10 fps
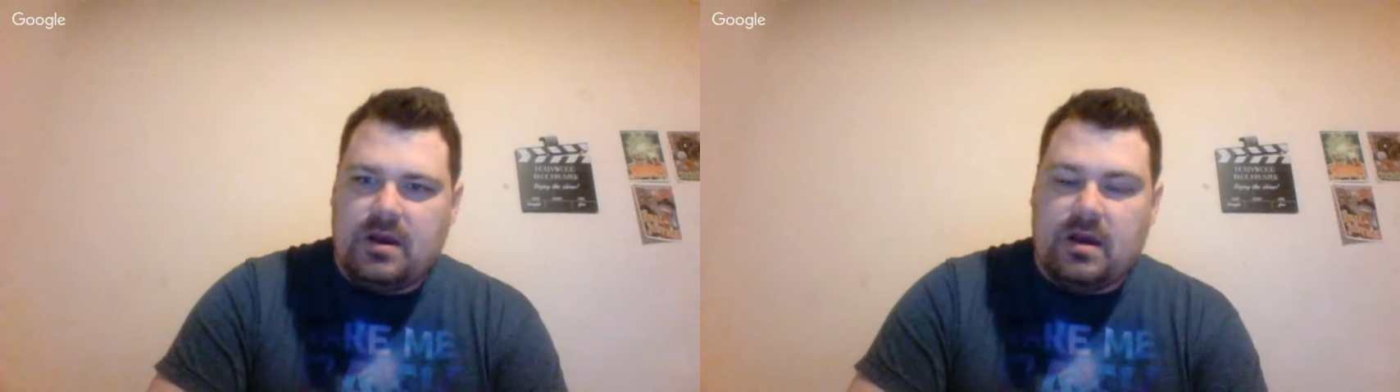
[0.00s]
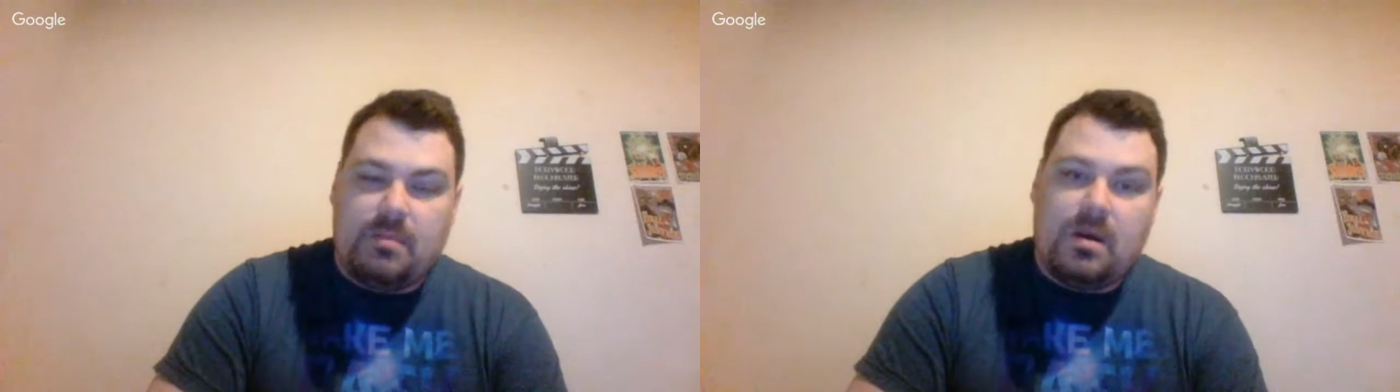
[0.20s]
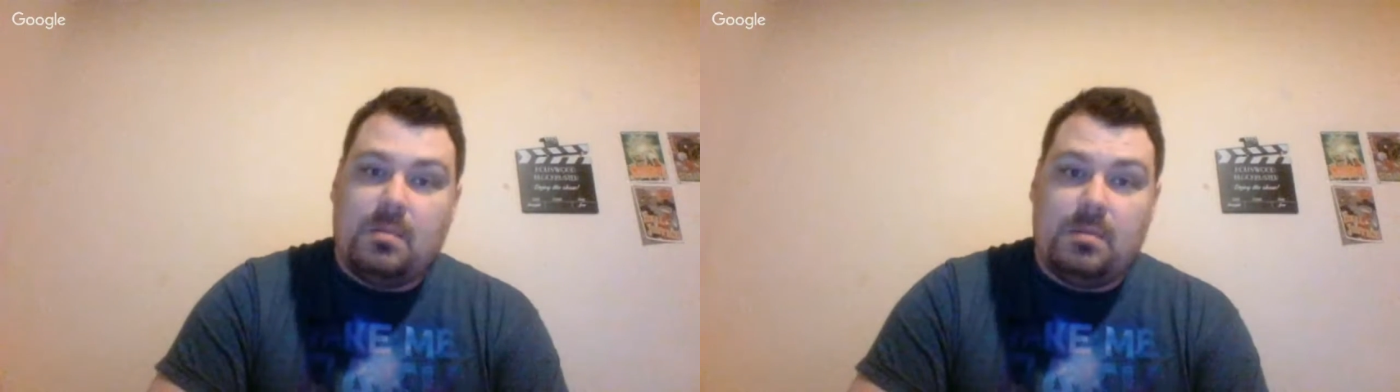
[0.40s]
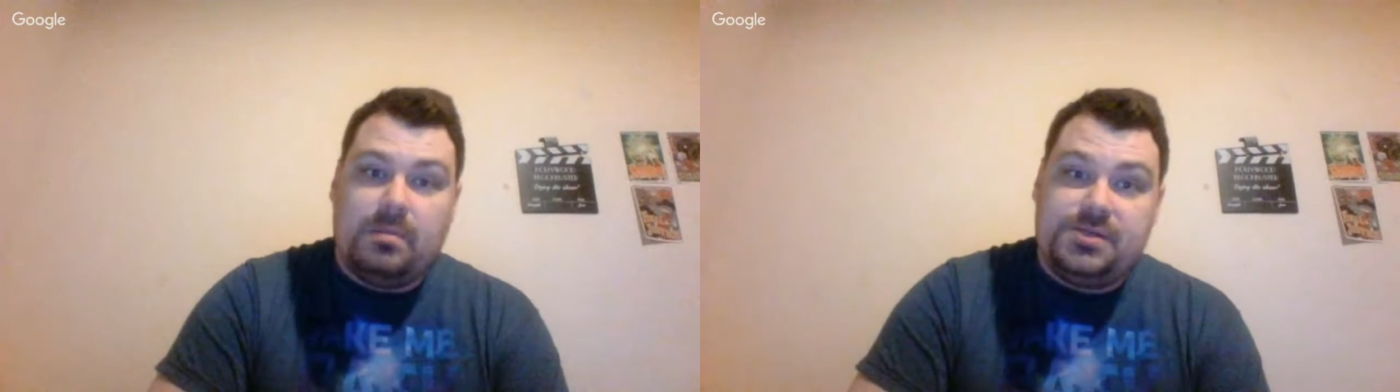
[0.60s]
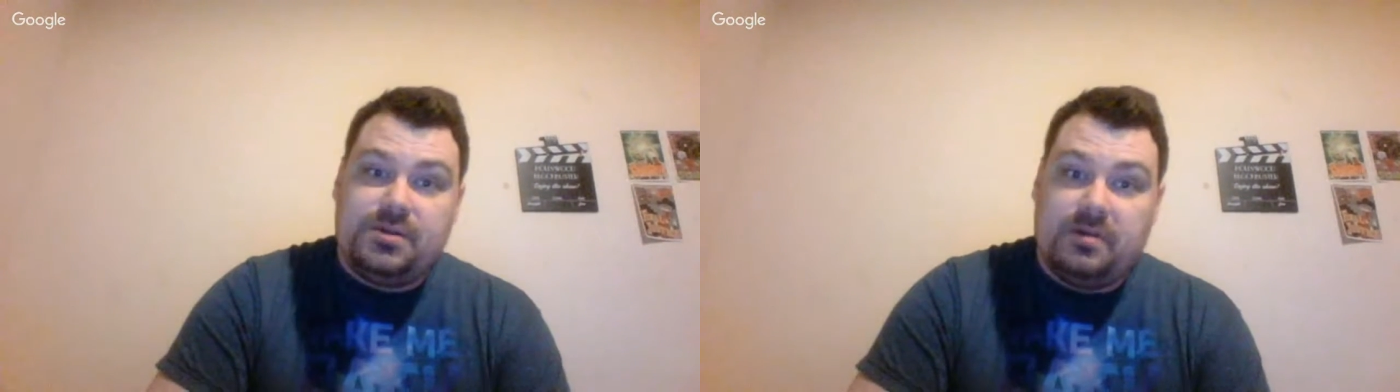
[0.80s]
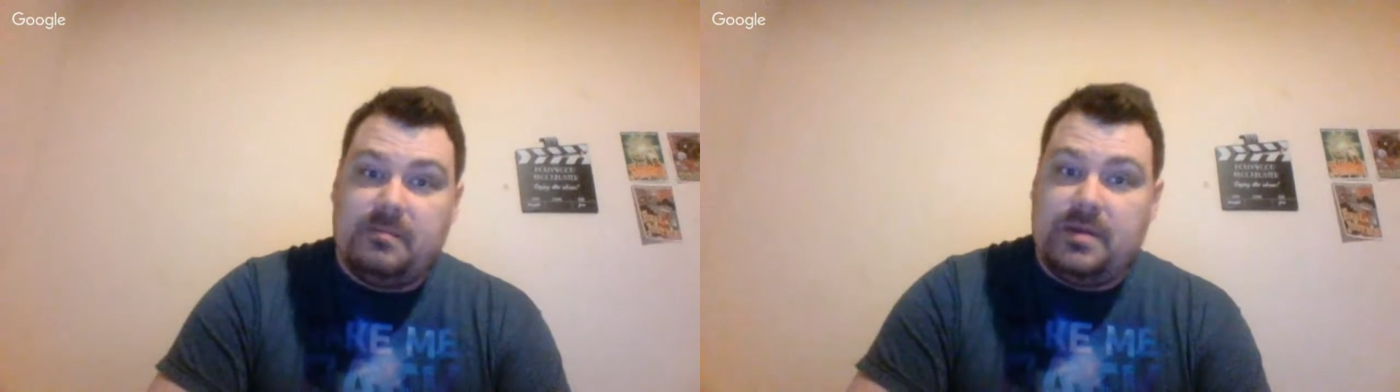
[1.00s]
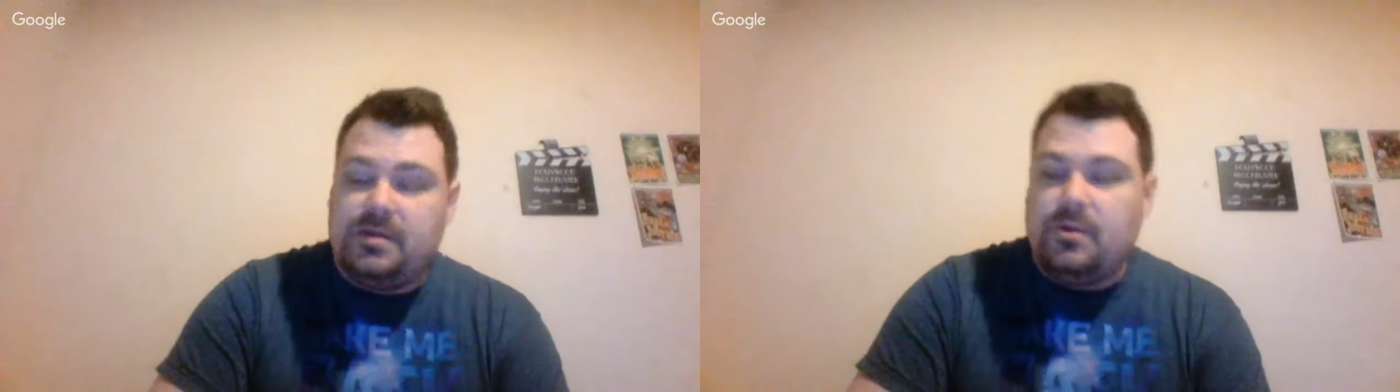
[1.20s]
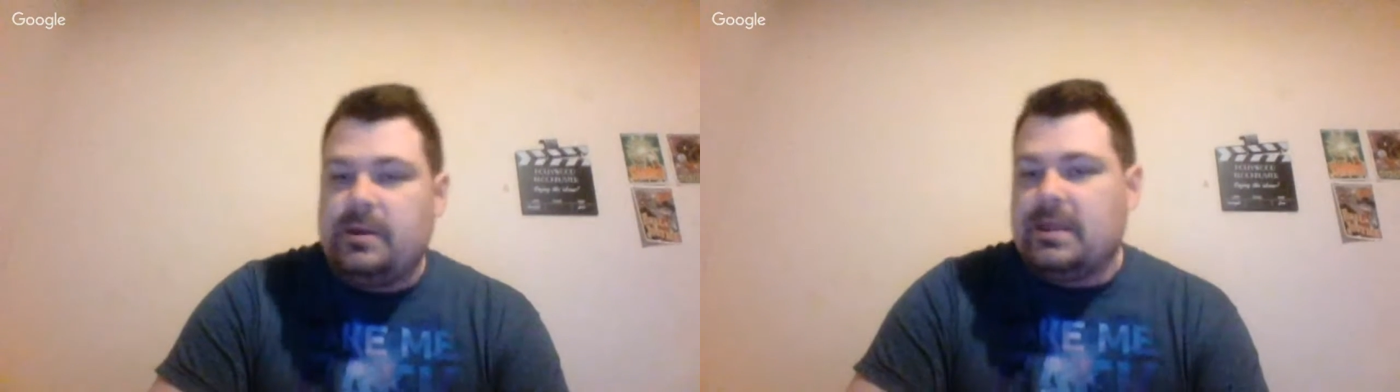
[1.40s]
and I probably should have been
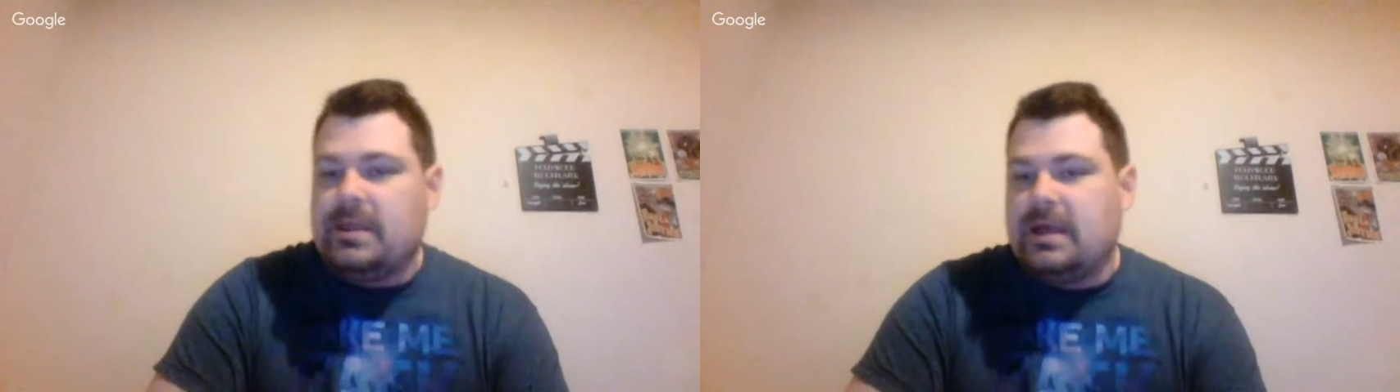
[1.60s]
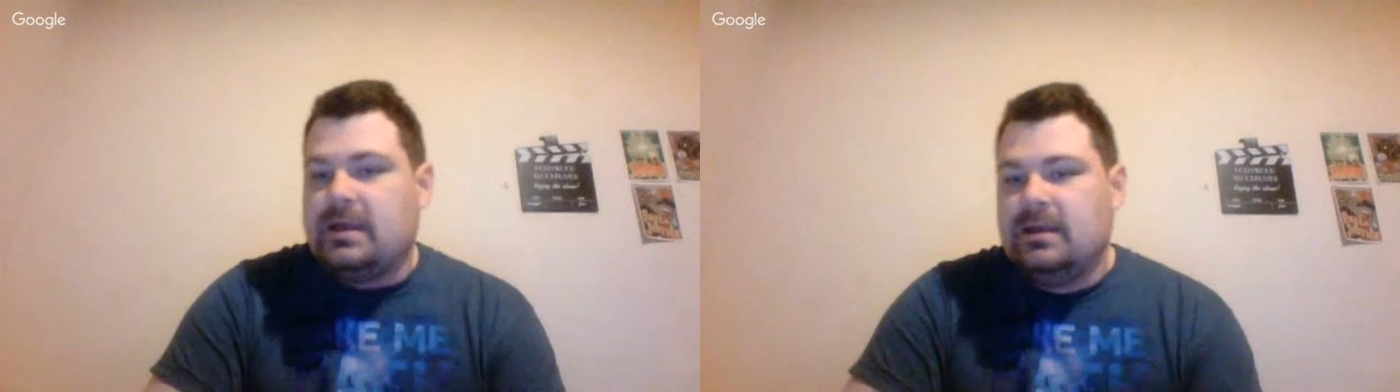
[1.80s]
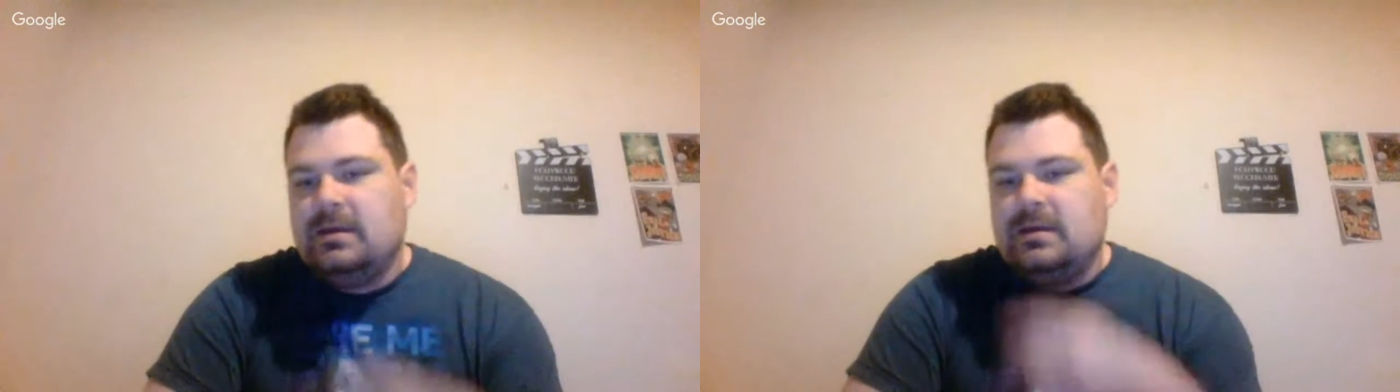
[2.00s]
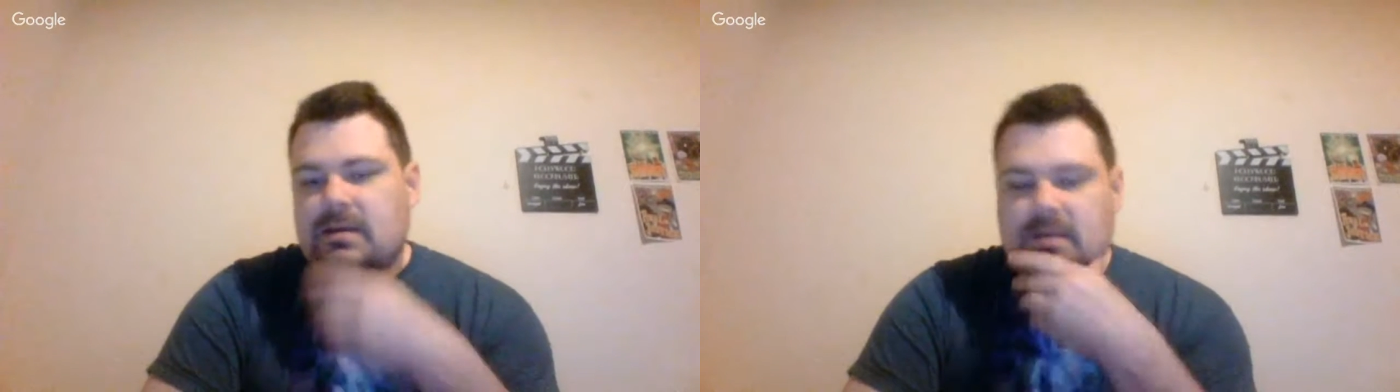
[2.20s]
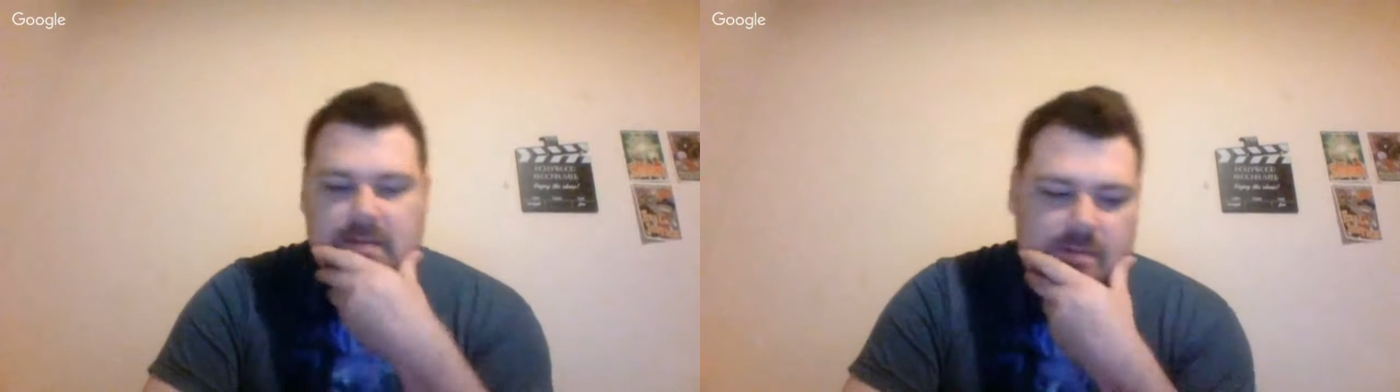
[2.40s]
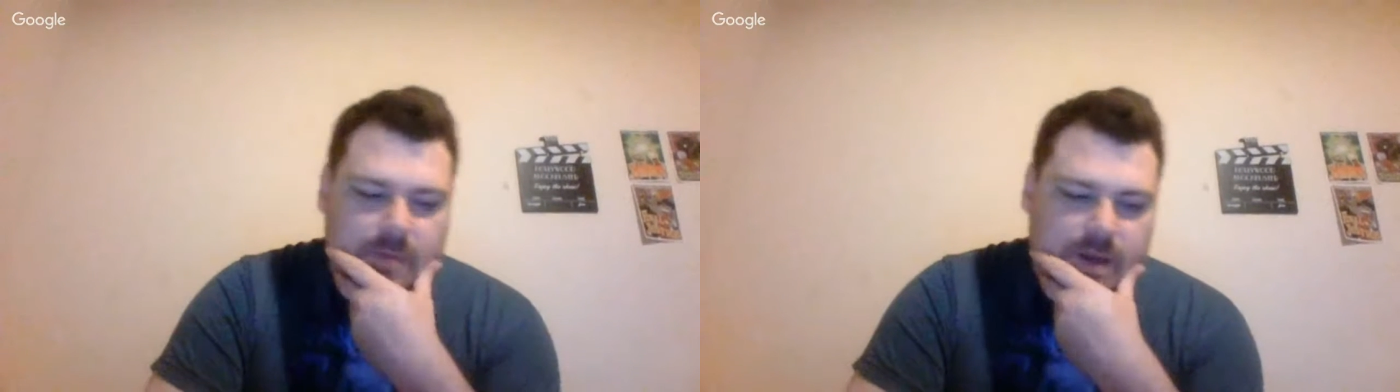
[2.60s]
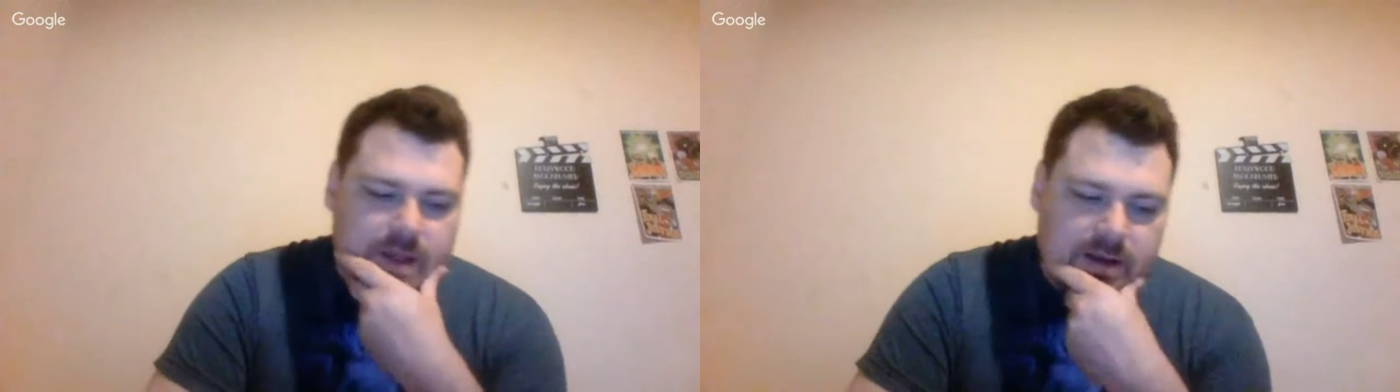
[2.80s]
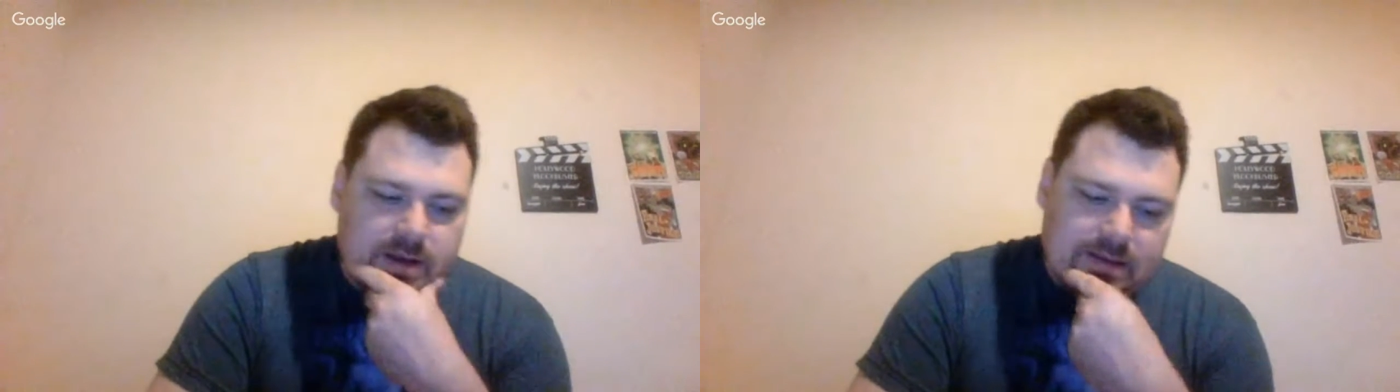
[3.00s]
doing that, but